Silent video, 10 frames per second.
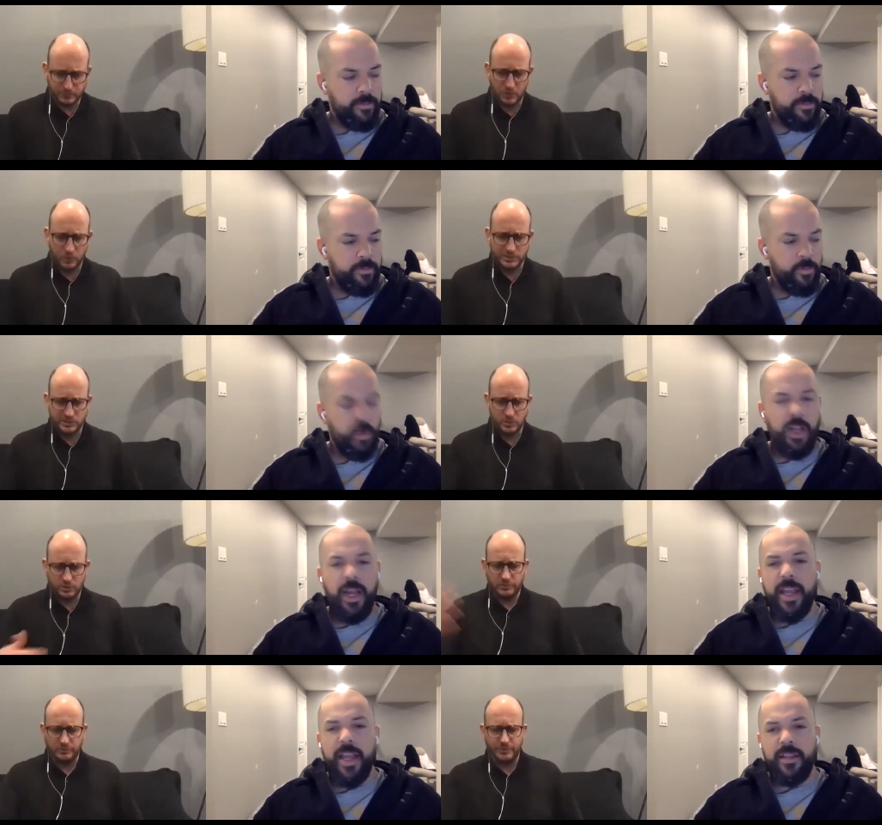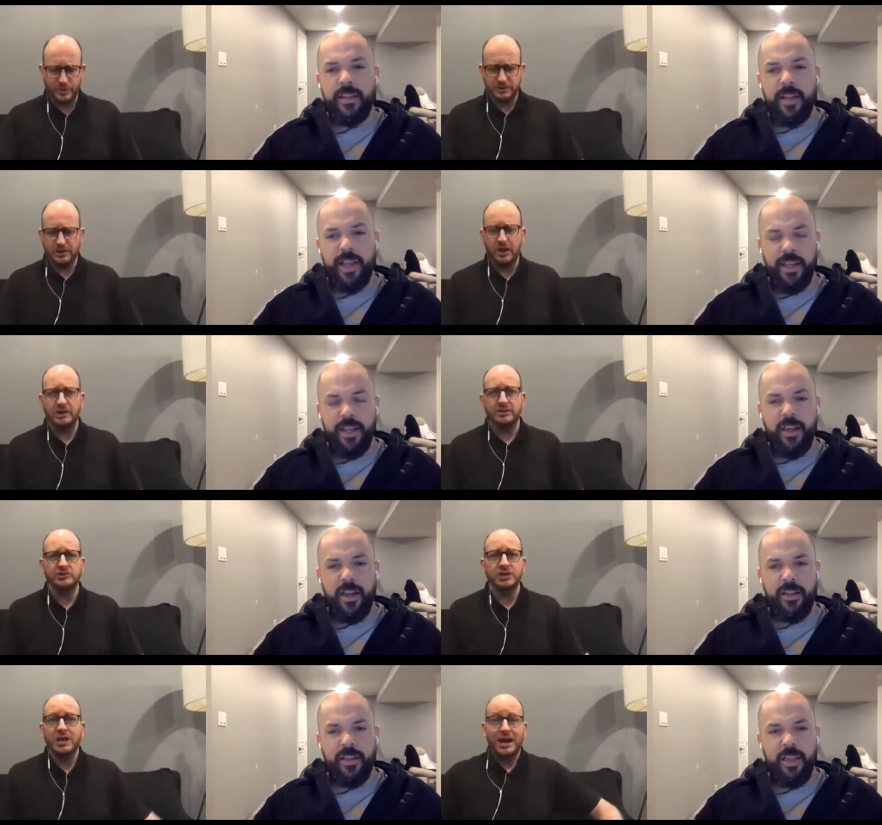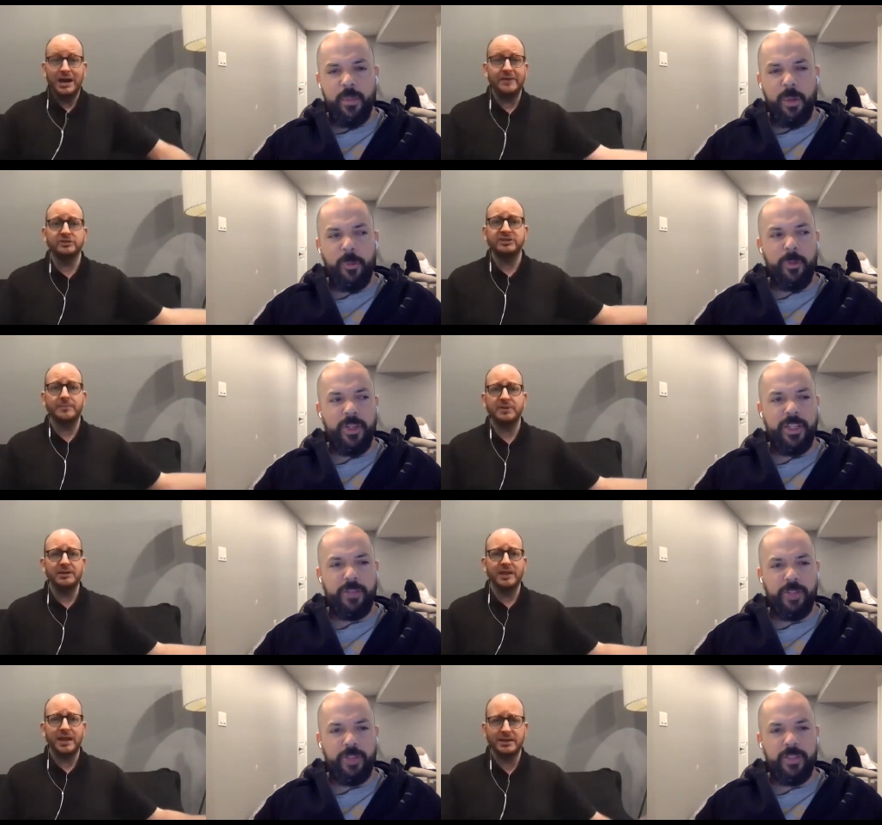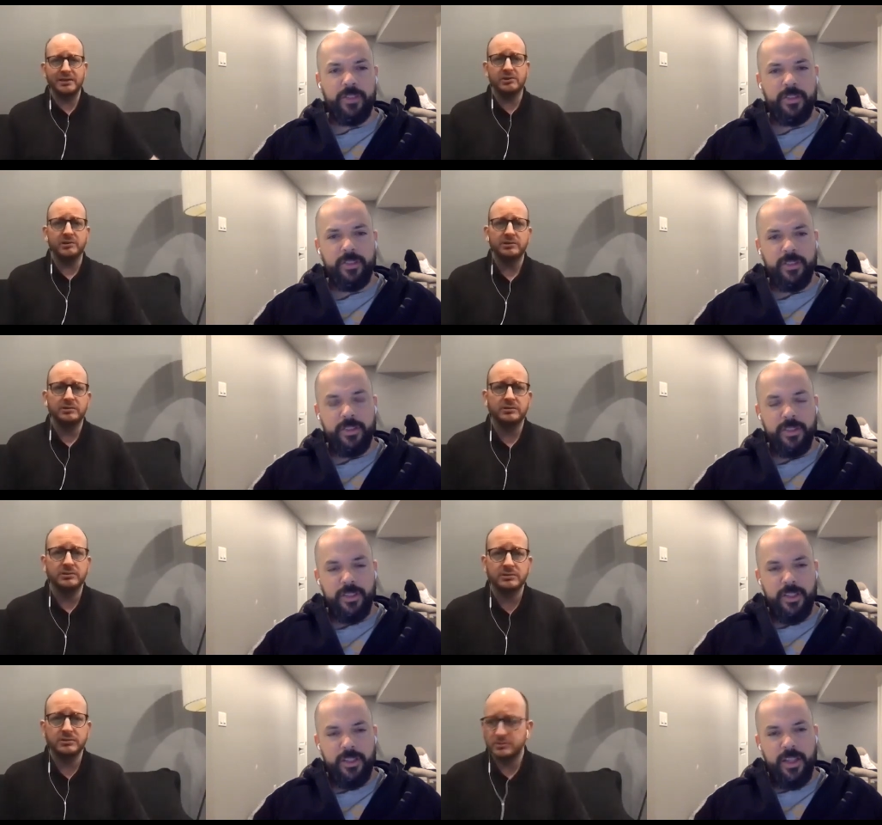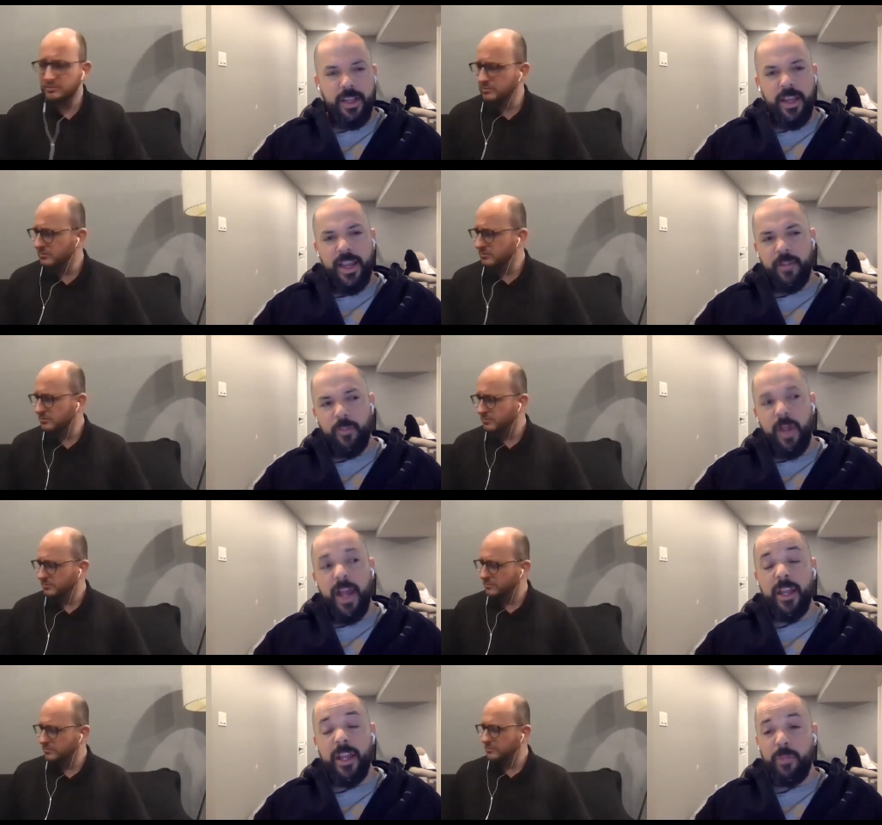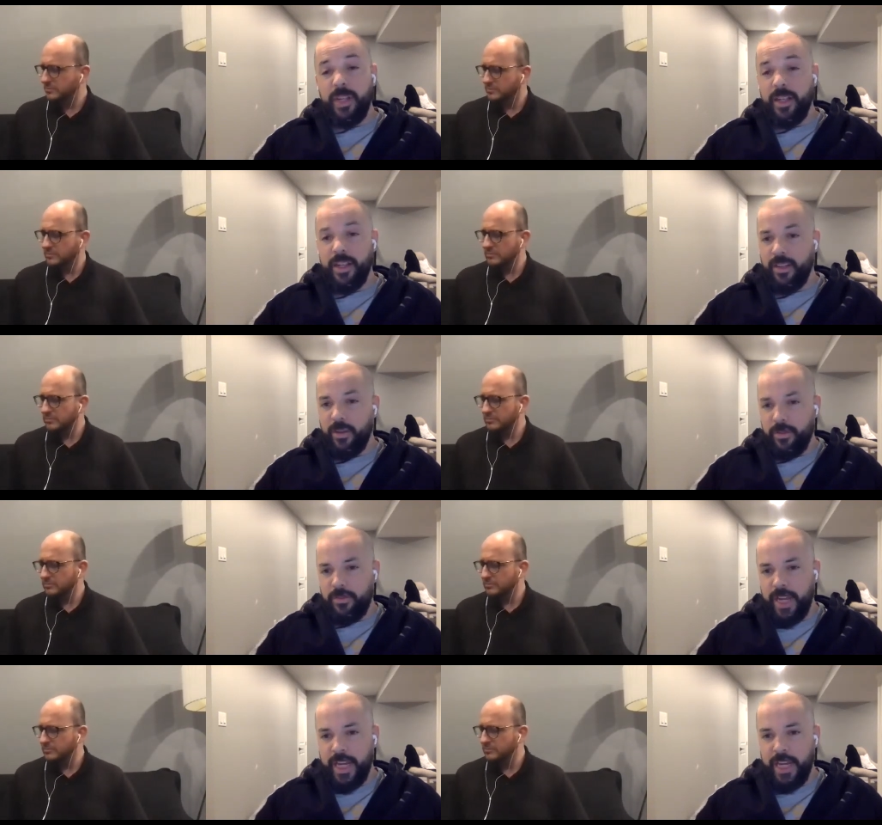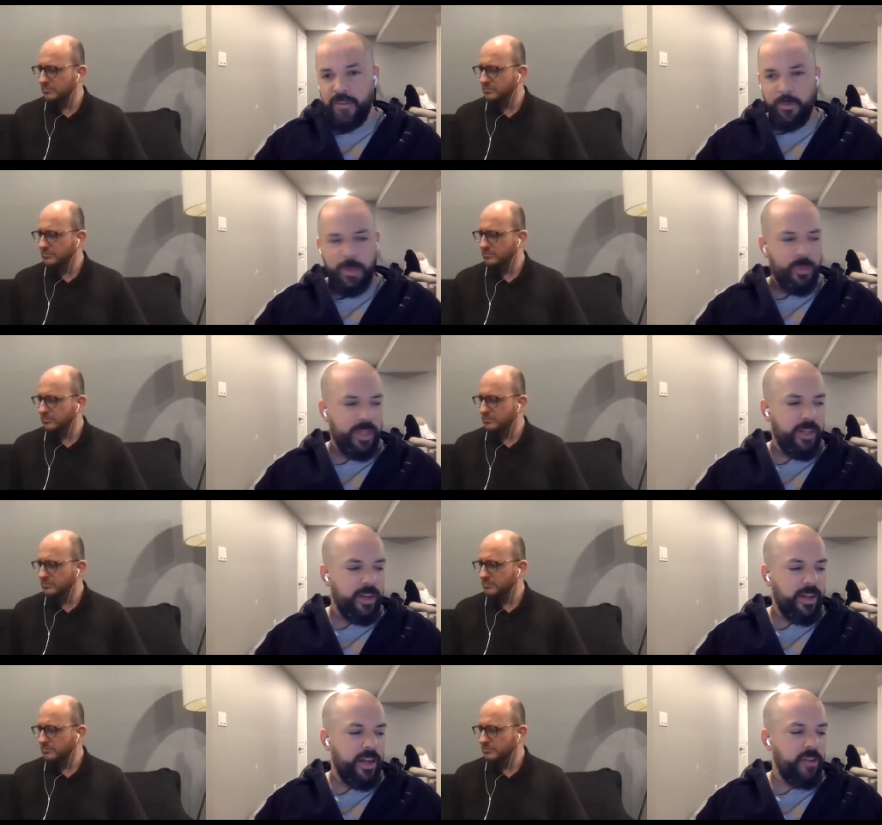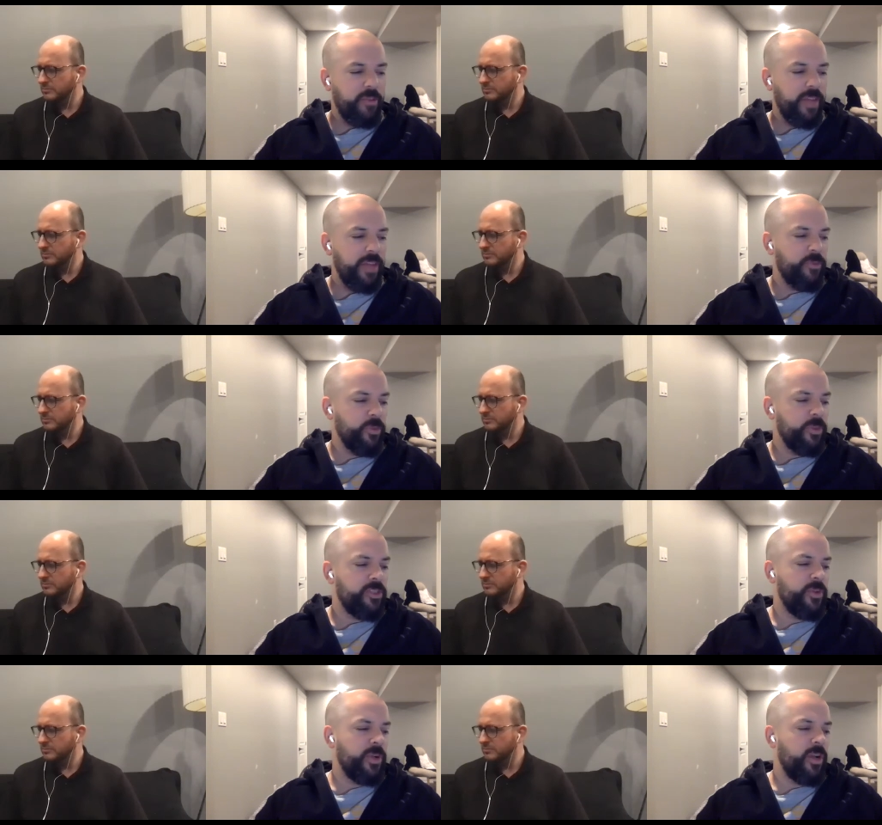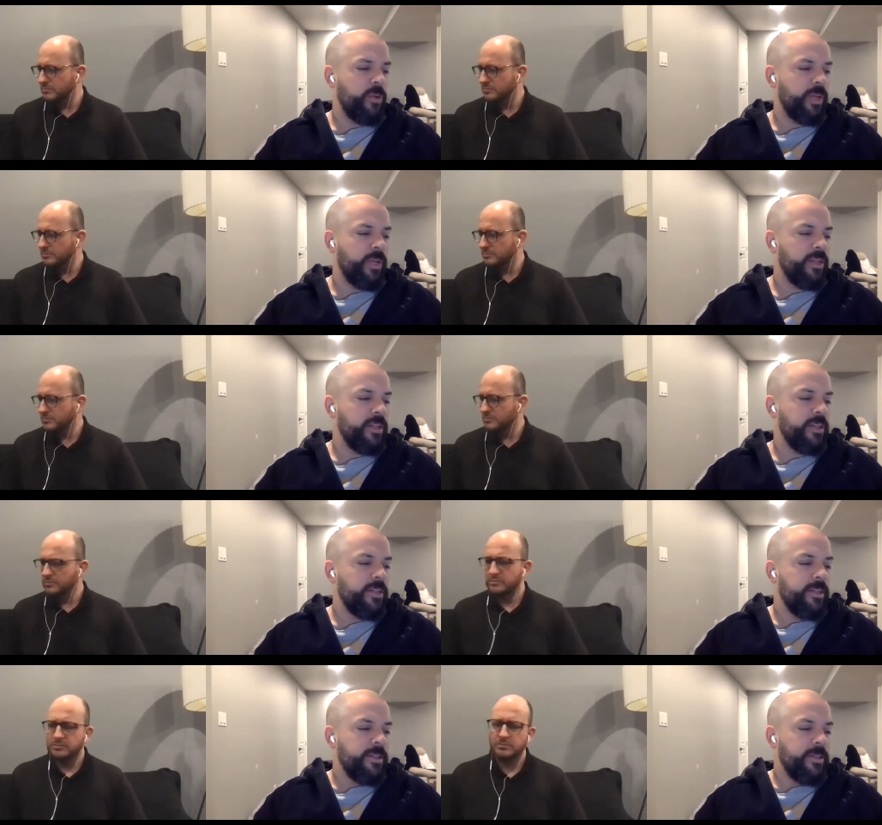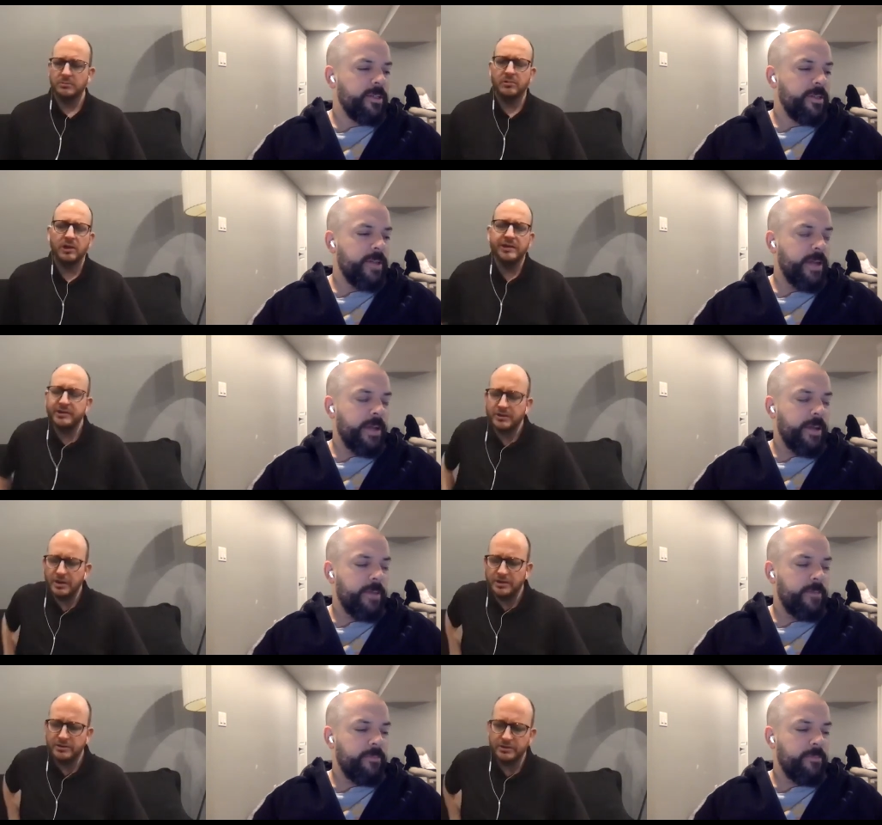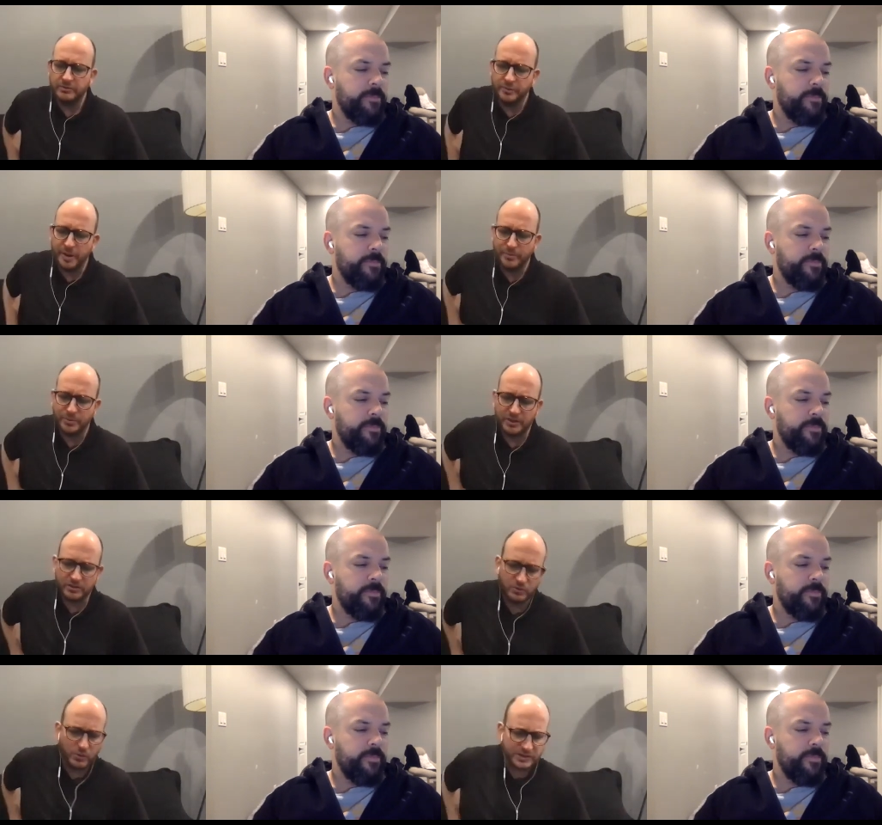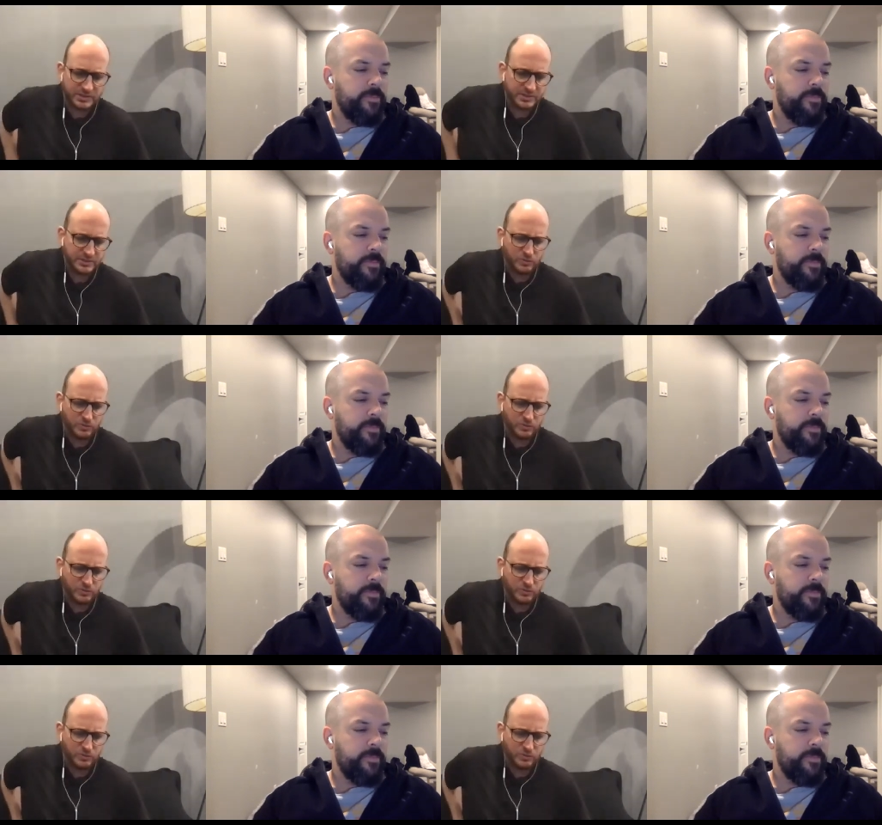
Speaker 1: we sold when well, we bought I, the cottage, I had gone. I never stepped in that either. I had I had been
Speaker 2: in it though, and I gave you my opinion on it. I don't know if that influenced you at all, but
Speaker 1: I didn't. Um, I didn't um, remember that you went to you